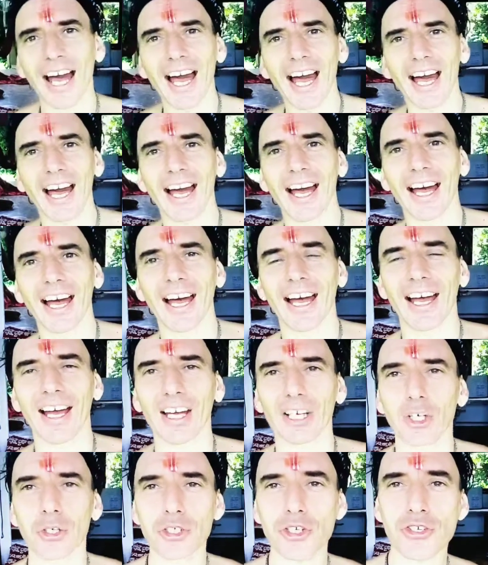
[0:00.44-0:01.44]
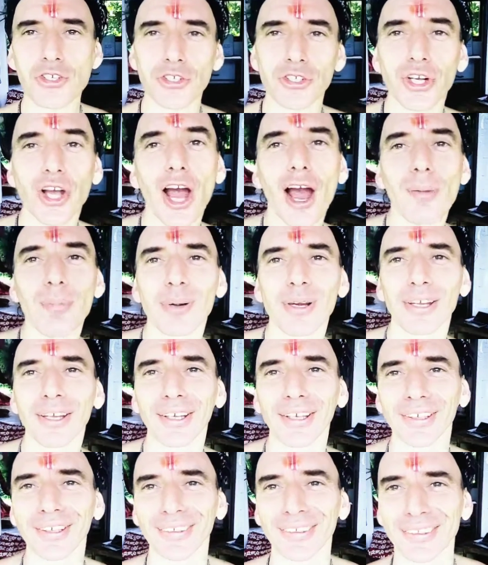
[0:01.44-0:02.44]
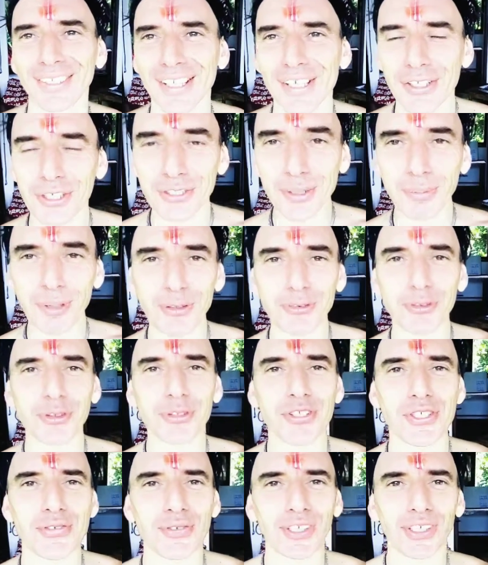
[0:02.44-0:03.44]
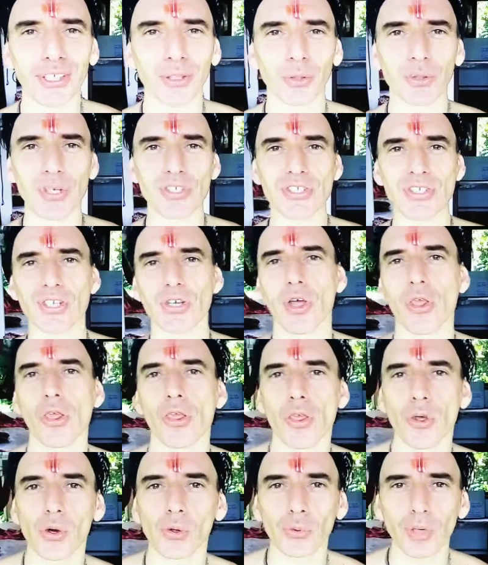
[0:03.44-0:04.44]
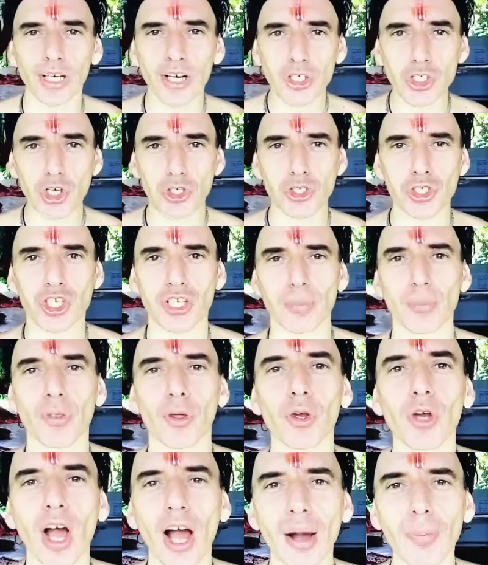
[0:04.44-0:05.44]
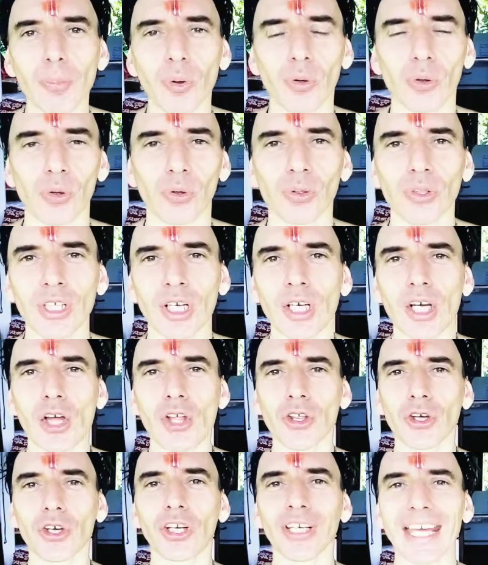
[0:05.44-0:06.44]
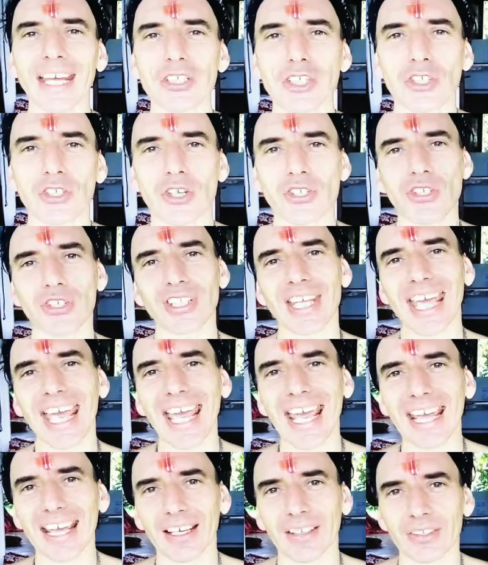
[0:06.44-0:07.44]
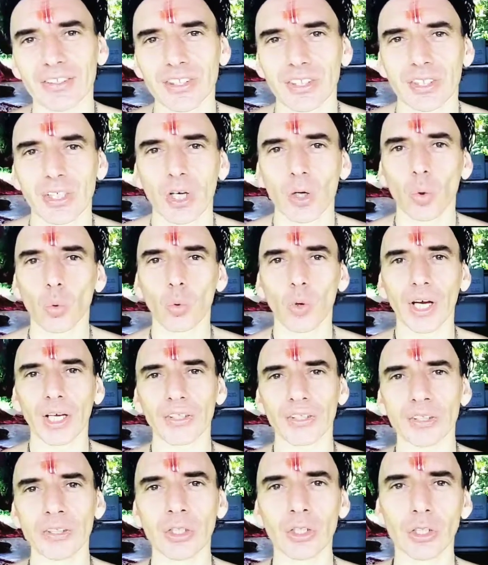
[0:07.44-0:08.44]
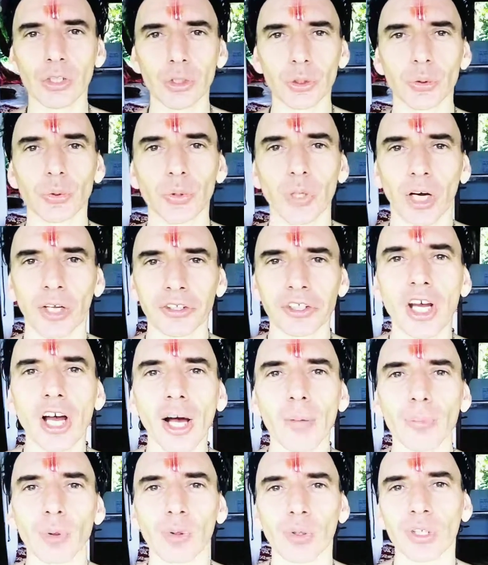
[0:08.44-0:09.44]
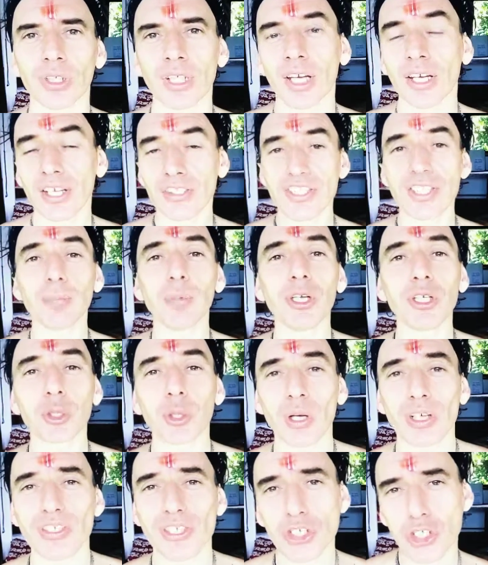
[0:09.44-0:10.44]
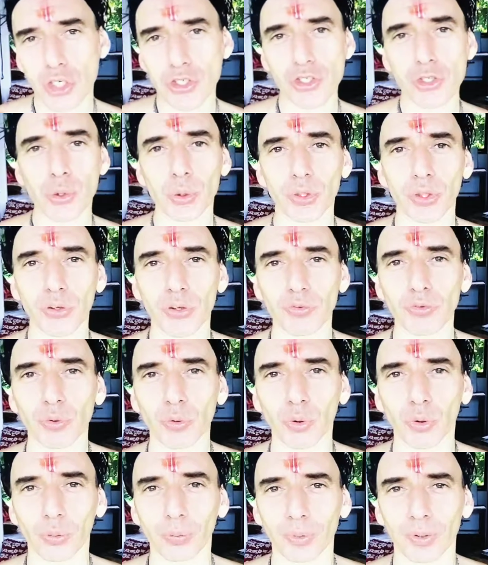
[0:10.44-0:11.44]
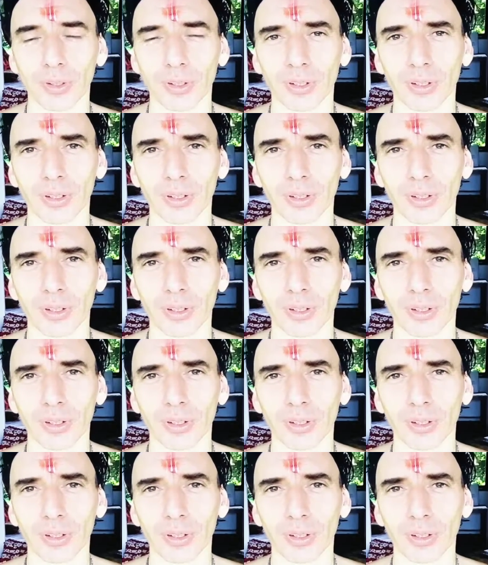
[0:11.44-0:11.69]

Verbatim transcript: Ah, conscious uncoupling. The topic for this video is the relationship, the couple. The connection doesn't end when you uncouple. It simply transitions to another form.